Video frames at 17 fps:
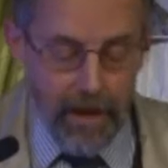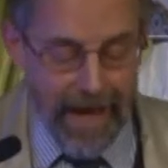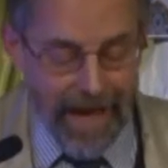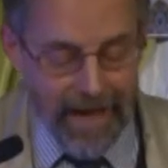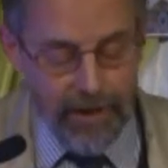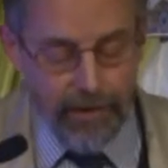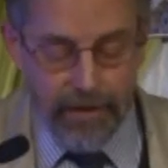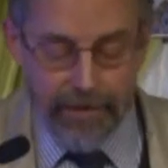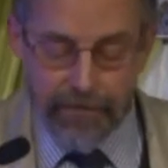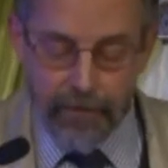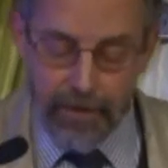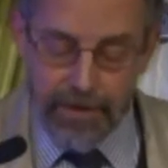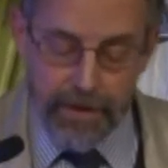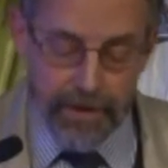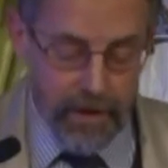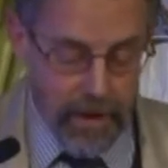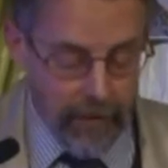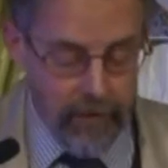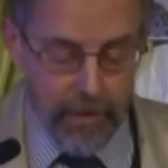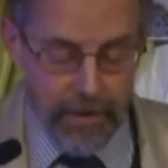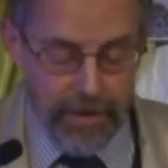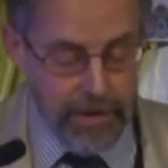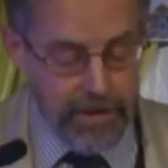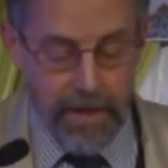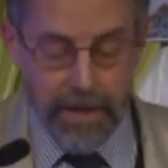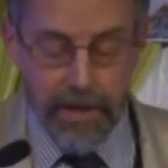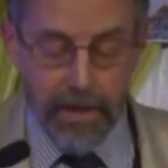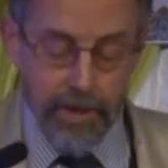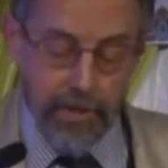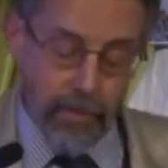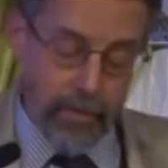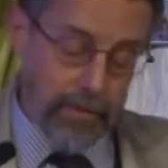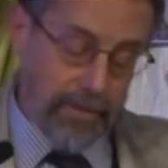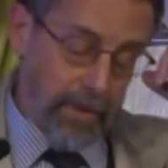actually forcing the government to send
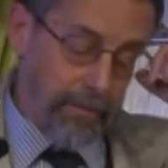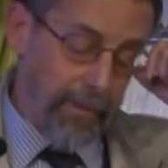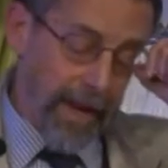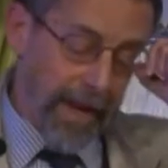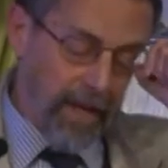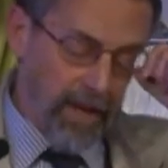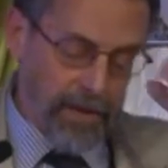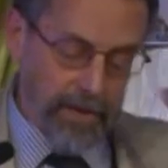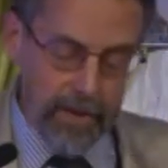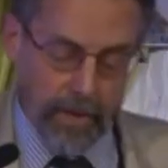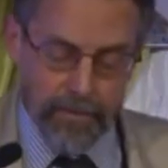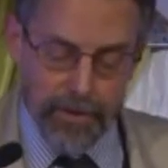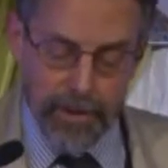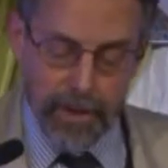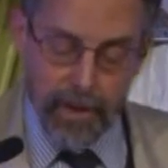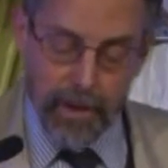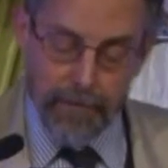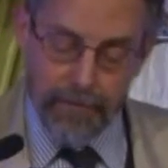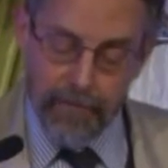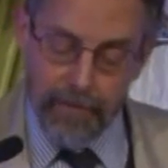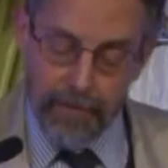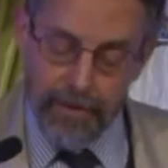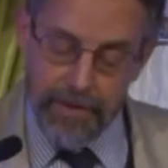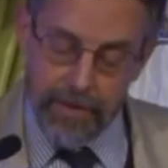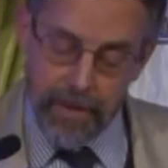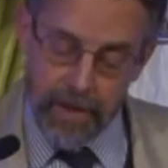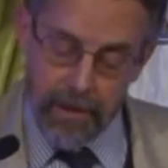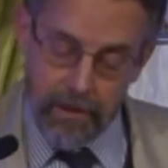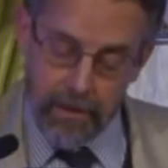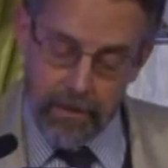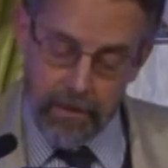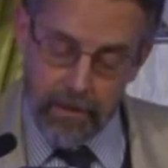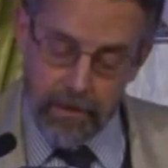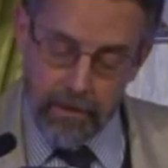in troops and banish some Shia from the city